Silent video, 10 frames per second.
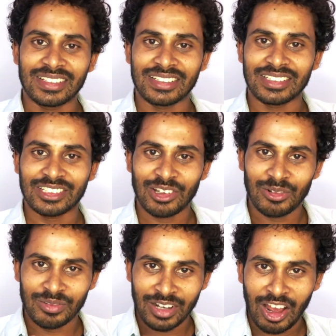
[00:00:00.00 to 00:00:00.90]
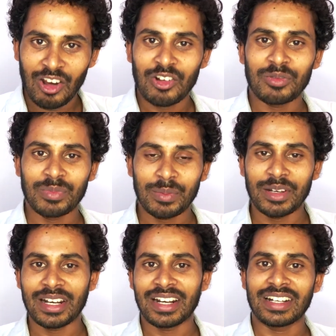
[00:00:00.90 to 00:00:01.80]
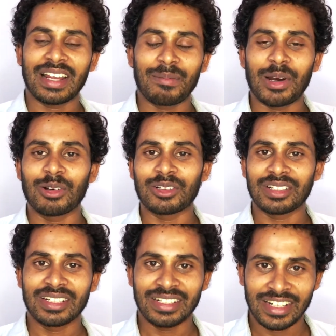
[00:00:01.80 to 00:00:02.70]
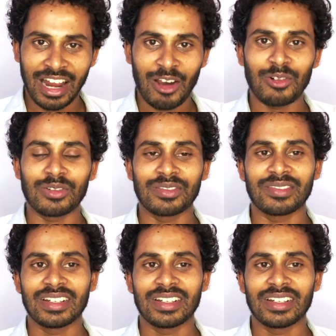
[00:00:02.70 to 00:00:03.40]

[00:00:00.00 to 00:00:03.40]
So now we will learn about noun.